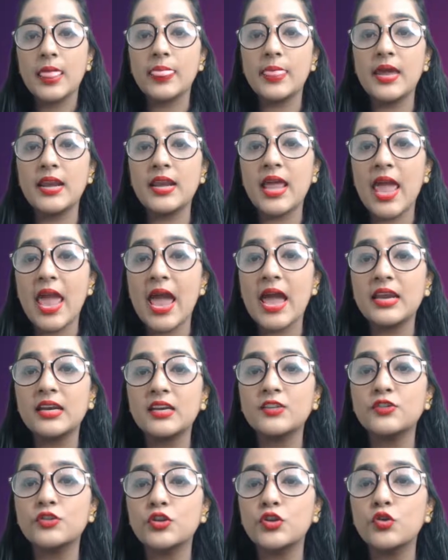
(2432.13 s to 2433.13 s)
Then N
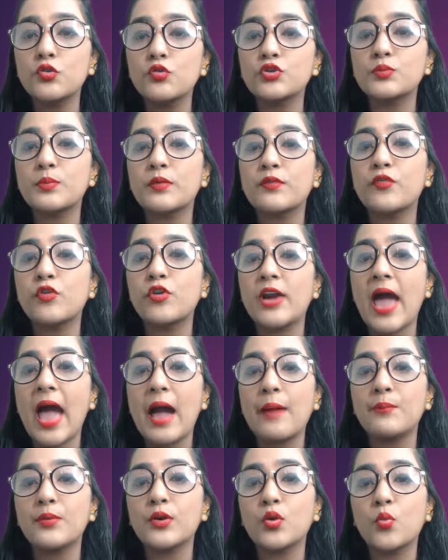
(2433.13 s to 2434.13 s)
is used before
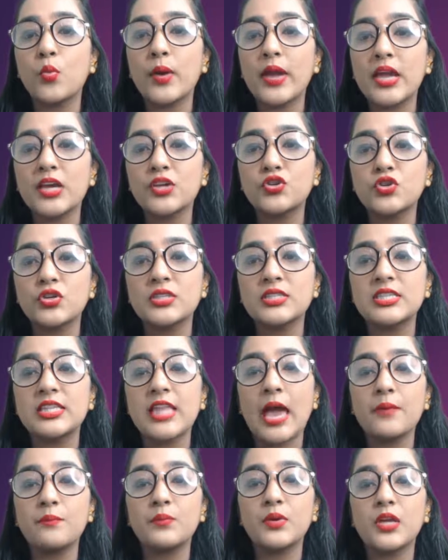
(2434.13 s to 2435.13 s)
abbreviations
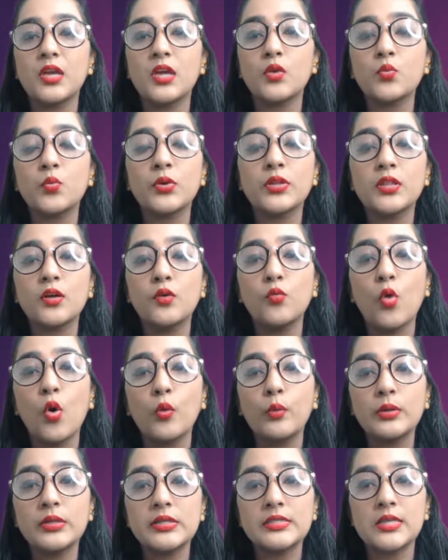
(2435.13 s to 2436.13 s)
that begin with a
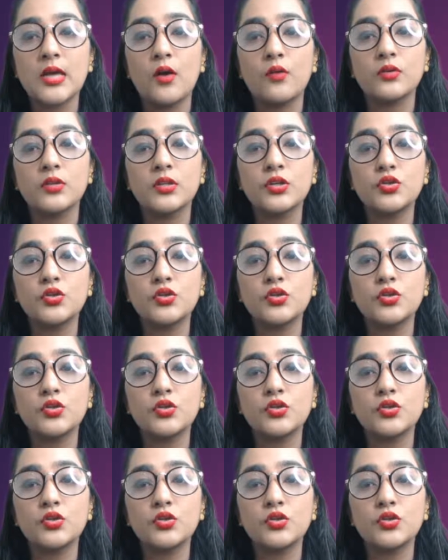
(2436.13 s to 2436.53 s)
vowel sound.